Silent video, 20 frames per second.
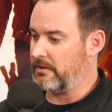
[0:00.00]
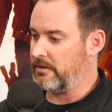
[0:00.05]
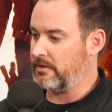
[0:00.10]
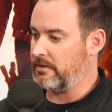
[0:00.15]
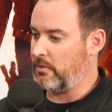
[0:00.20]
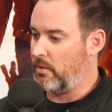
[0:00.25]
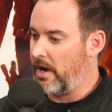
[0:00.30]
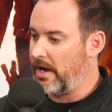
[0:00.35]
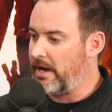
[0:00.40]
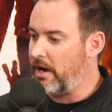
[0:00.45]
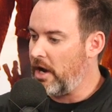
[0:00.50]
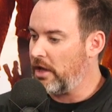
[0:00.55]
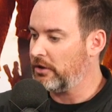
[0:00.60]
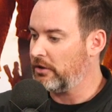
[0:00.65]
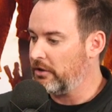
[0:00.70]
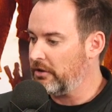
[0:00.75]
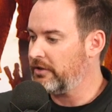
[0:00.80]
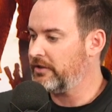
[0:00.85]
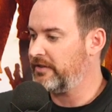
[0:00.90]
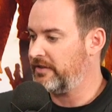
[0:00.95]
Qui-Gon
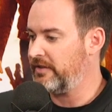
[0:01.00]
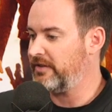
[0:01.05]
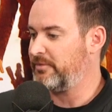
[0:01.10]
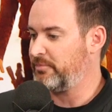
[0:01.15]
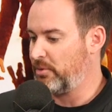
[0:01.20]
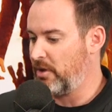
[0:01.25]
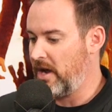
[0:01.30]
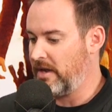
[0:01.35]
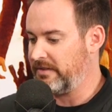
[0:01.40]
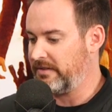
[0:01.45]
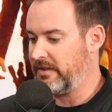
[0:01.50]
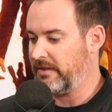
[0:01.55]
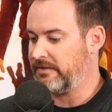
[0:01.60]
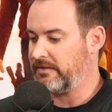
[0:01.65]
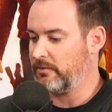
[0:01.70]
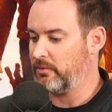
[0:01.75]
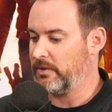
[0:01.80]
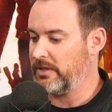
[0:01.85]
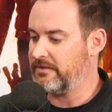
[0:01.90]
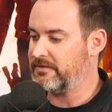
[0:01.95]
learns this process,
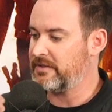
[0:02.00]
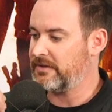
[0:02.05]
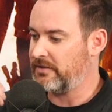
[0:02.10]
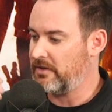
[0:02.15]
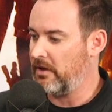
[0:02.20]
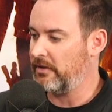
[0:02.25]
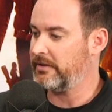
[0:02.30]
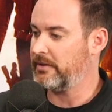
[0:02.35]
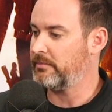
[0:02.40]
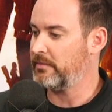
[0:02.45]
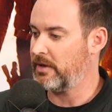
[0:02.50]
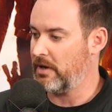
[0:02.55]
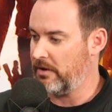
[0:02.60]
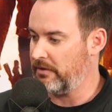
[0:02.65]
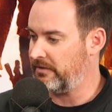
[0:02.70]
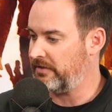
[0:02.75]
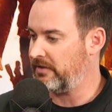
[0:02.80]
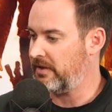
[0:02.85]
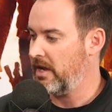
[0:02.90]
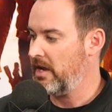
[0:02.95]
and we've just called them
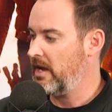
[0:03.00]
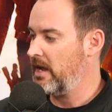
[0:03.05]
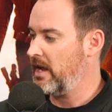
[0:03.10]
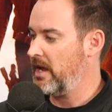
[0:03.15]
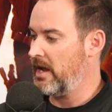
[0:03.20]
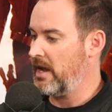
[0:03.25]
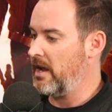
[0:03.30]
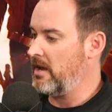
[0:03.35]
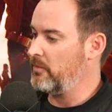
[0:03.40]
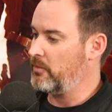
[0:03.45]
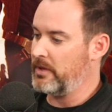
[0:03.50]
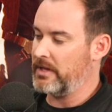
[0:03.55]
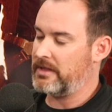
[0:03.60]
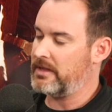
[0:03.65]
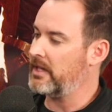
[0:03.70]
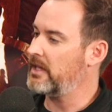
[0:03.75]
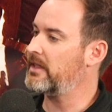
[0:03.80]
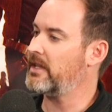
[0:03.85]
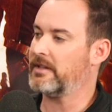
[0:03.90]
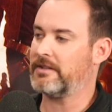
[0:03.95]
ghosts, and we
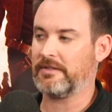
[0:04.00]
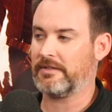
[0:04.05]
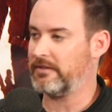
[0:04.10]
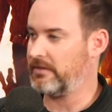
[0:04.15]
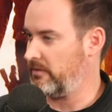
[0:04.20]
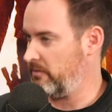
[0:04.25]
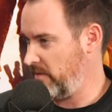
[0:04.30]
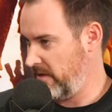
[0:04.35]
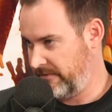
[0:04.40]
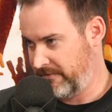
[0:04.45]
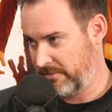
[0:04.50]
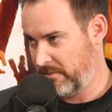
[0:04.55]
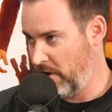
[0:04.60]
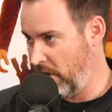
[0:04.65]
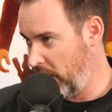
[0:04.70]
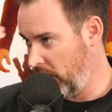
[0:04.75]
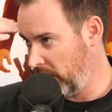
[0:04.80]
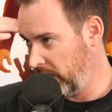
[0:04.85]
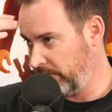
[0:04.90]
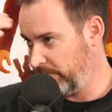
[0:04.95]
think that's a certain way from
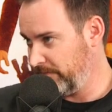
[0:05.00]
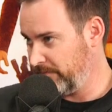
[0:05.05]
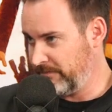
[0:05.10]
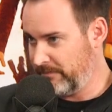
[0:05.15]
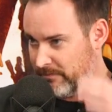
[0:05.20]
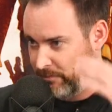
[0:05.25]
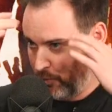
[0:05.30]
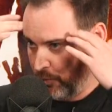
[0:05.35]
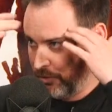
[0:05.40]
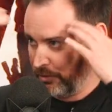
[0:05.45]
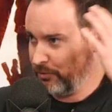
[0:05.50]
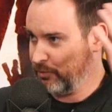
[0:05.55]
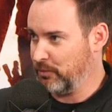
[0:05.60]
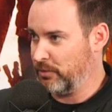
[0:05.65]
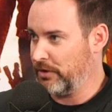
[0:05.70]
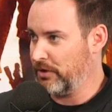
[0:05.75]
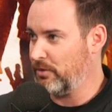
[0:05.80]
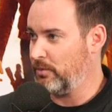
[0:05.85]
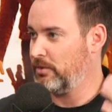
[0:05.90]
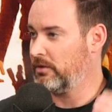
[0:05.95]
our
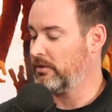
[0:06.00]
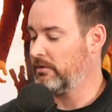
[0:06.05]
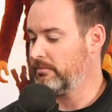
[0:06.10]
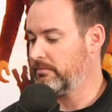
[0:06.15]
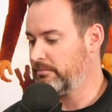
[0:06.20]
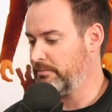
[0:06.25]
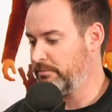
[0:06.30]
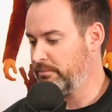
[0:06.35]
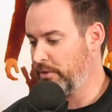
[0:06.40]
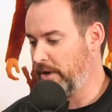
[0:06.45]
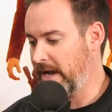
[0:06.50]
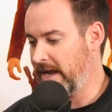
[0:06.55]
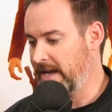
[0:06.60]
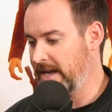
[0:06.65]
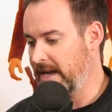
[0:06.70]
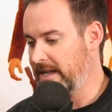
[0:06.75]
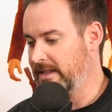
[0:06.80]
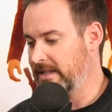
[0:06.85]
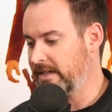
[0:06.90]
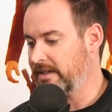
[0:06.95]
real-world
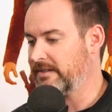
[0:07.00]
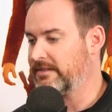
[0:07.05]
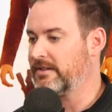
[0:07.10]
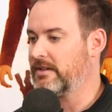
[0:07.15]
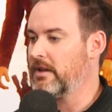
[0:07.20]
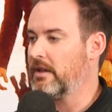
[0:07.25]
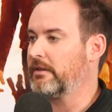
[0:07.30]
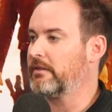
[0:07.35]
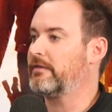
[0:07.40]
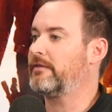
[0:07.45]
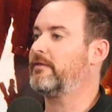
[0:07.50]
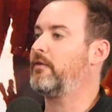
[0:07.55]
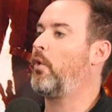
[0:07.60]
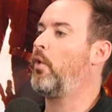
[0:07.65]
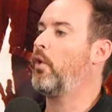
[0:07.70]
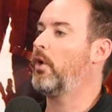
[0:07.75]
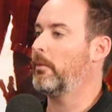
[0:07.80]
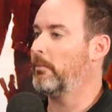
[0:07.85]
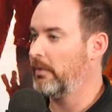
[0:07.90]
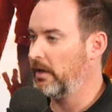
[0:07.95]
brain. I think it's another
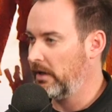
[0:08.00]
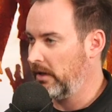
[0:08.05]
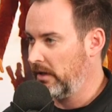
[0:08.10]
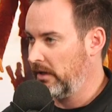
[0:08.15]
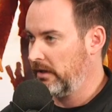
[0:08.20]
form.